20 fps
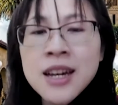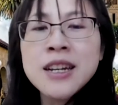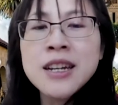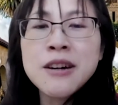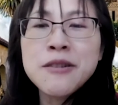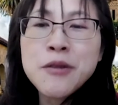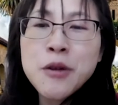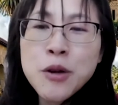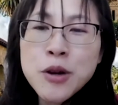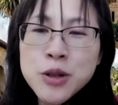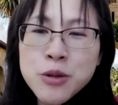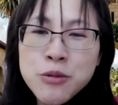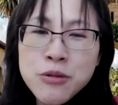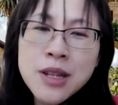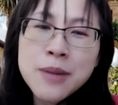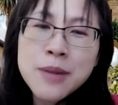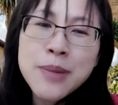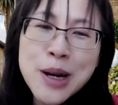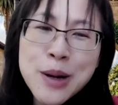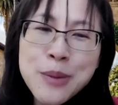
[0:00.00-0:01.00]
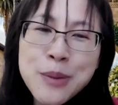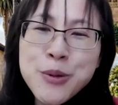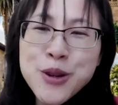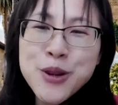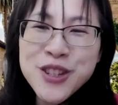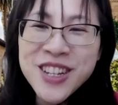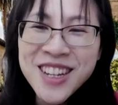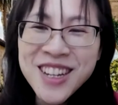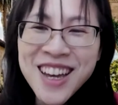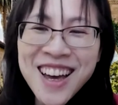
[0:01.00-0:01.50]
Now, of course, 3D
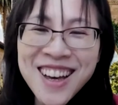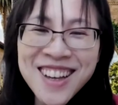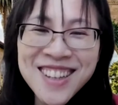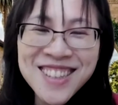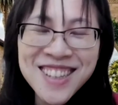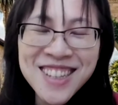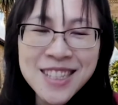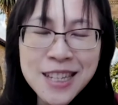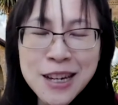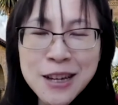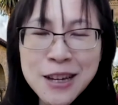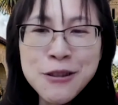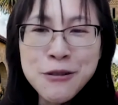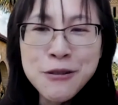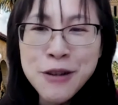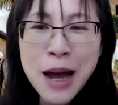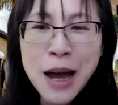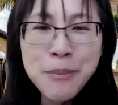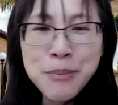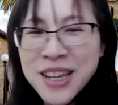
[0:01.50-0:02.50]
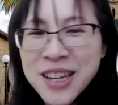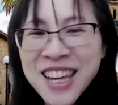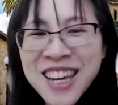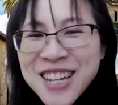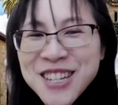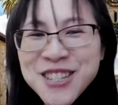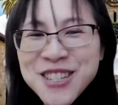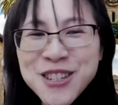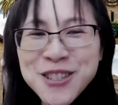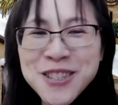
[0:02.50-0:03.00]
bioprinting has its other
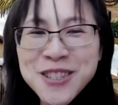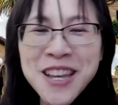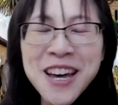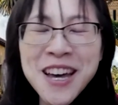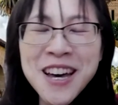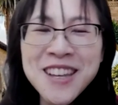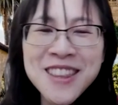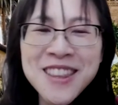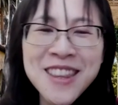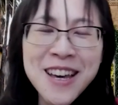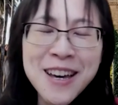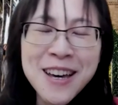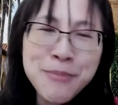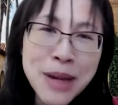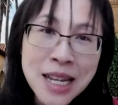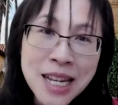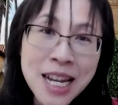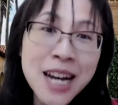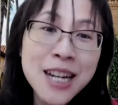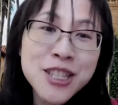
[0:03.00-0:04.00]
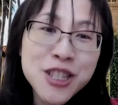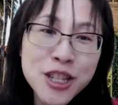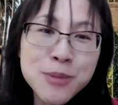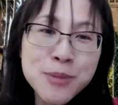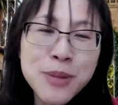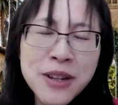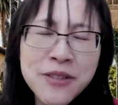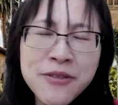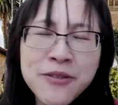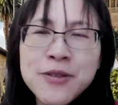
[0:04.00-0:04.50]
applications that may not just
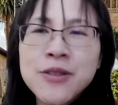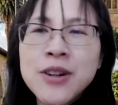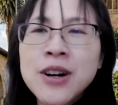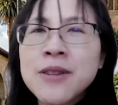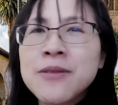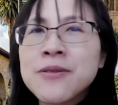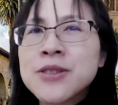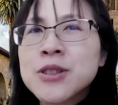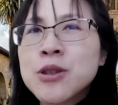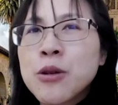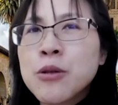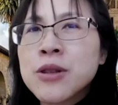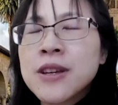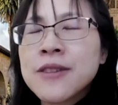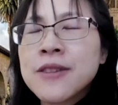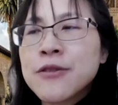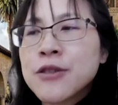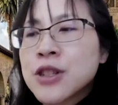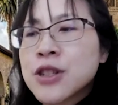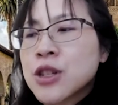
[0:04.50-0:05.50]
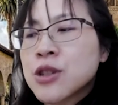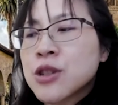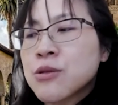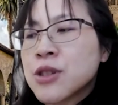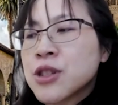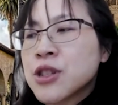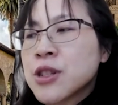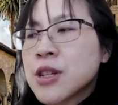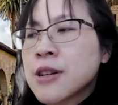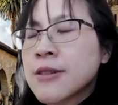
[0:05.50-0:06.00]
be solely for tissue
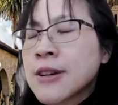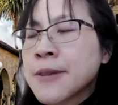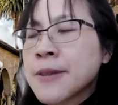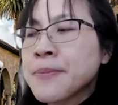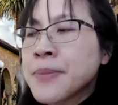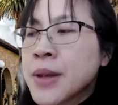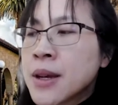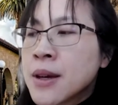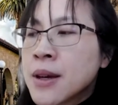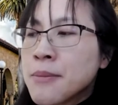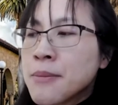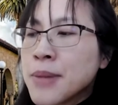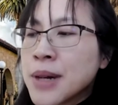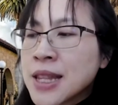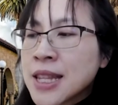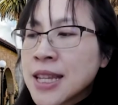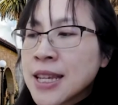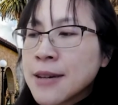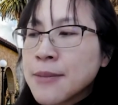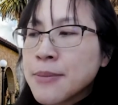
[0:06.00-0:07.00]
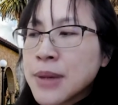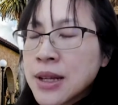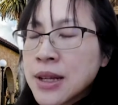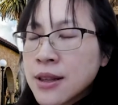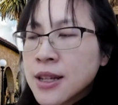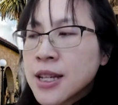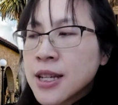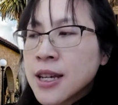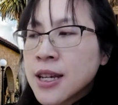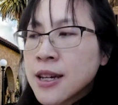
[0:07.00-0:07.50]
engineering, but the
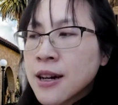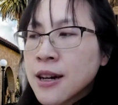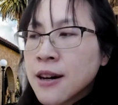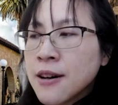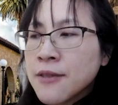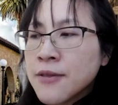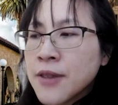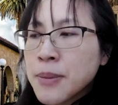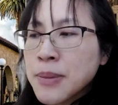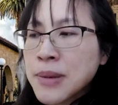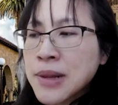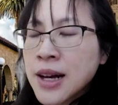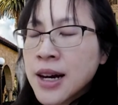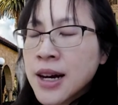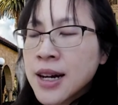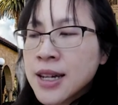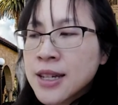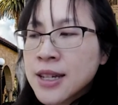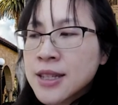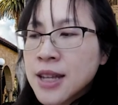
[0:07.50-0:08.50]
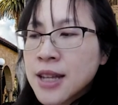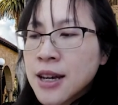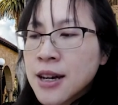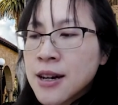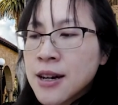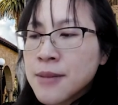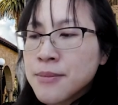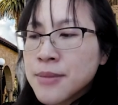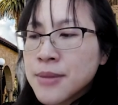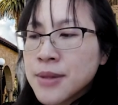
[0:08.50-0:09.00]
ability of applying,
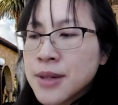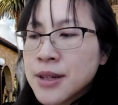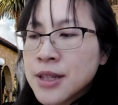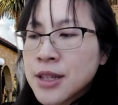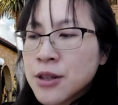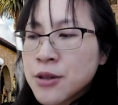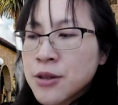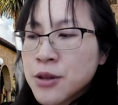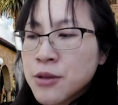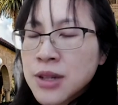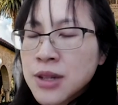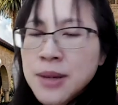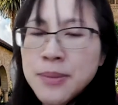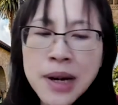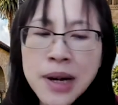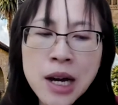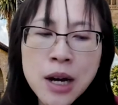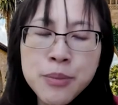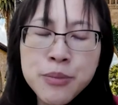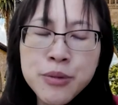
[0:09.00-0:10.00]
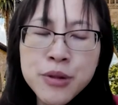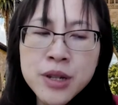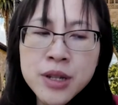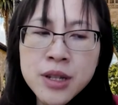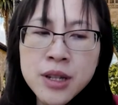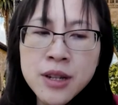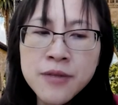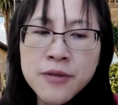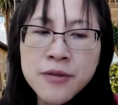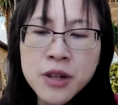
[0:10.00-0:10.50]
you know, 3D
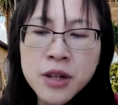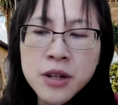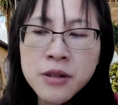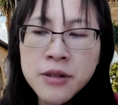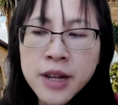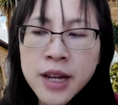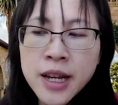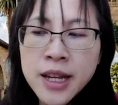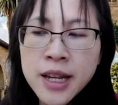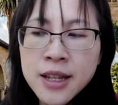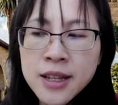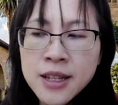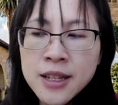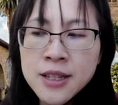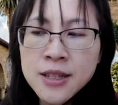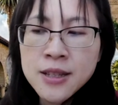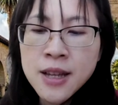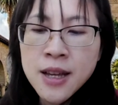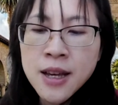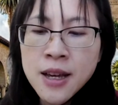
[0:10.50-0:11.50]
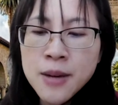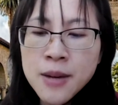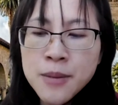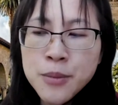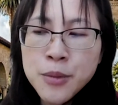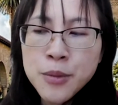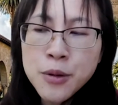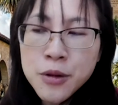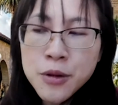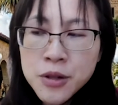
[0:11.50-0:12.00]
bioprinting for creating these
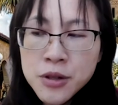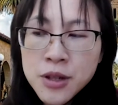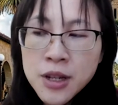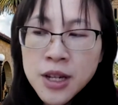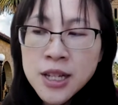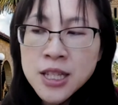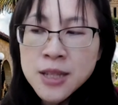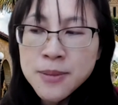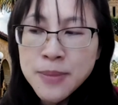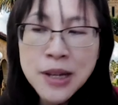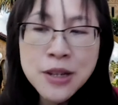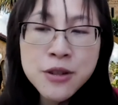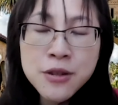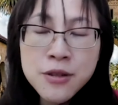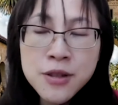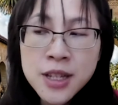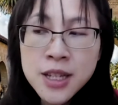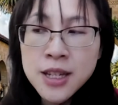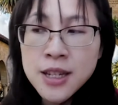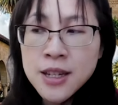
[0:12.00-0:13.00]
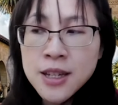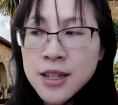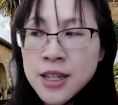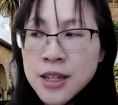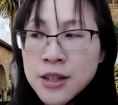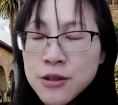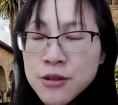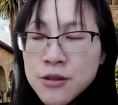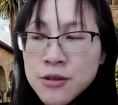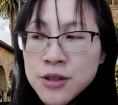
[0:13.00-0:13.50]
more spatially,
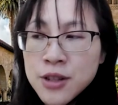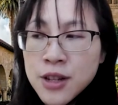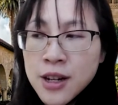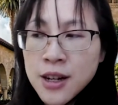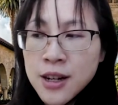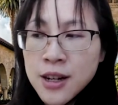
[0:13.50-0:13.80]
you know,